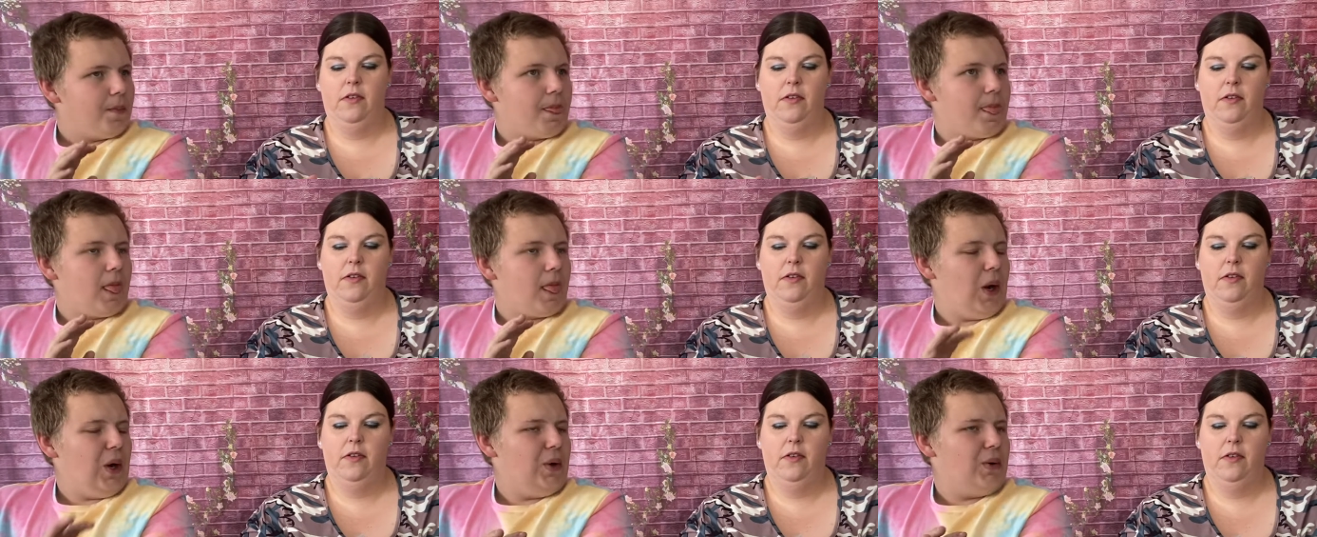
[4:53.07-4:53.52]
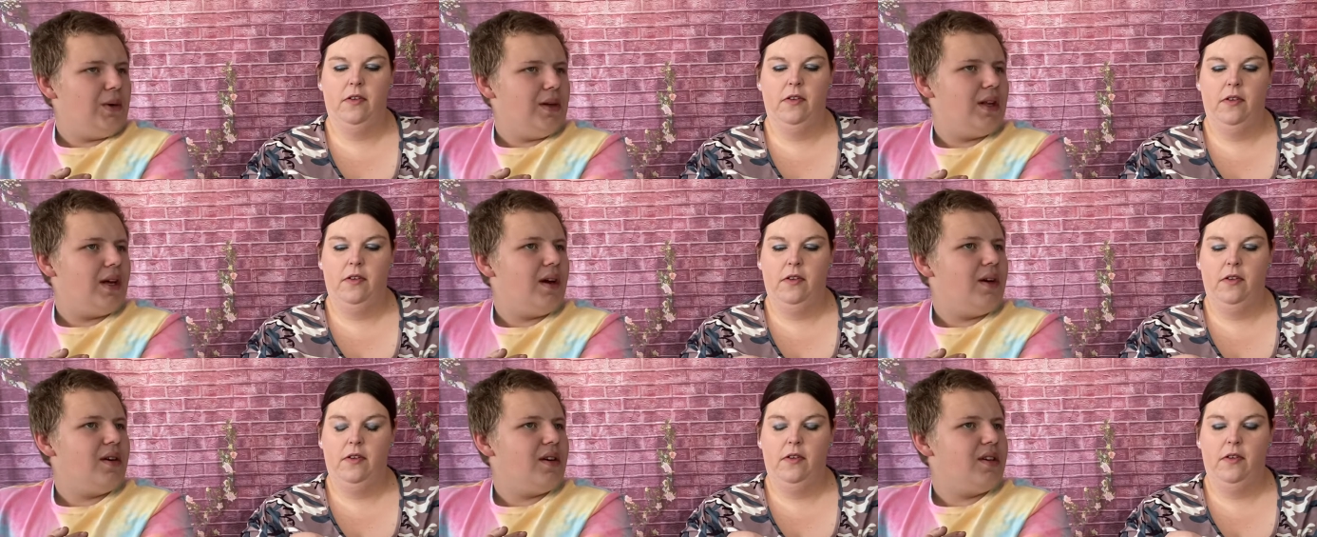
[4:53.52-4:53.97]
Speaker 1: or
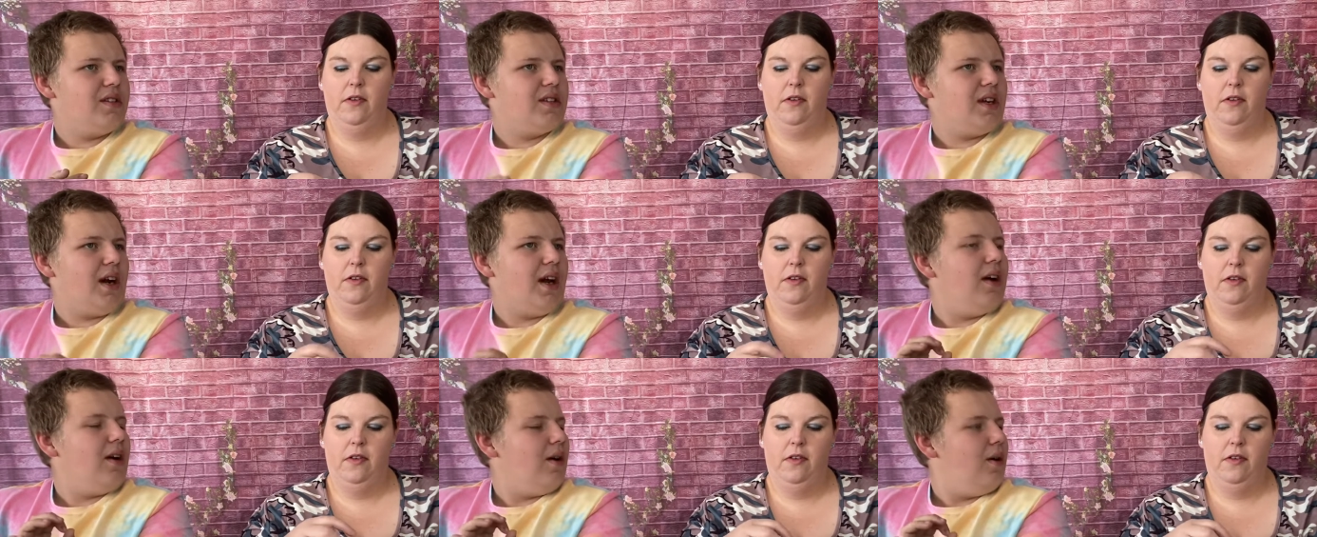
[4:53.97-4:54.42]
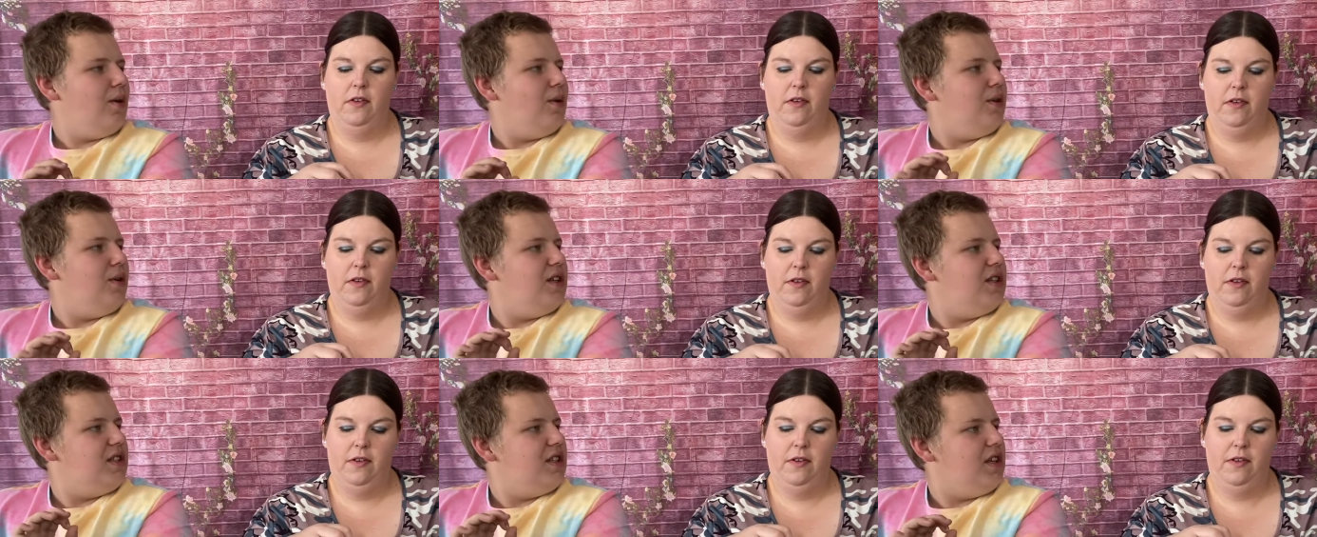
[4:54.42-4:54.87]
without us, I
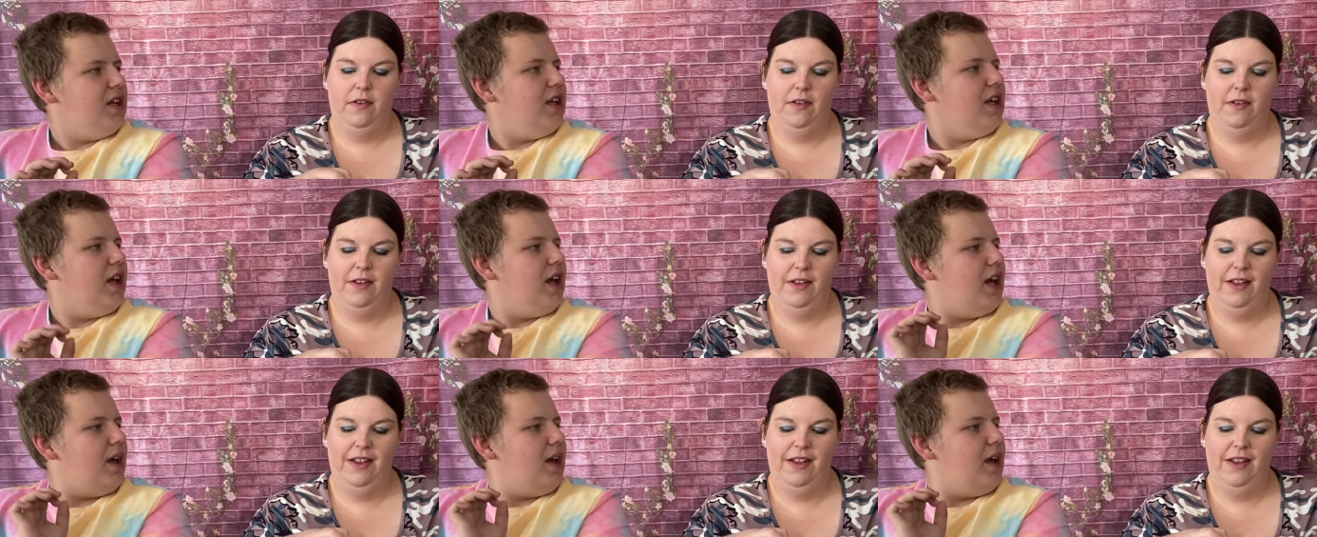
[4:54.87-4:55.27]
always see a